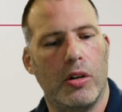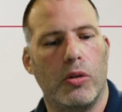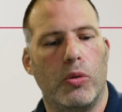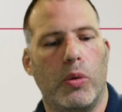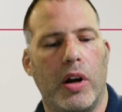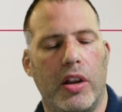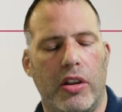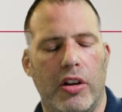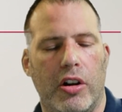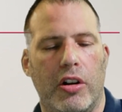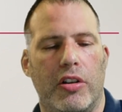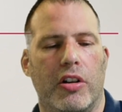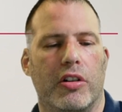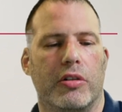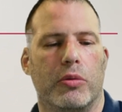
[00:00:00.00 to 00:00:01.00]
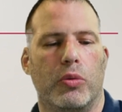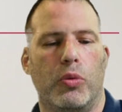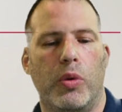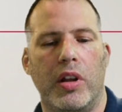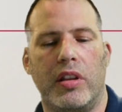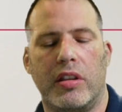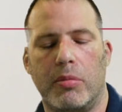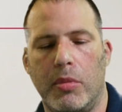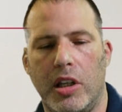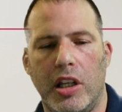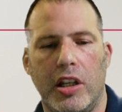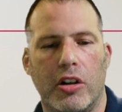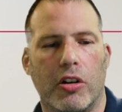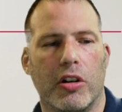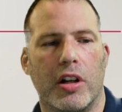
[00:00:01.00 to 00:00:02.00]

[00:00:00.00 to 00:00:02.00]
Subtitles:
whether they're with me or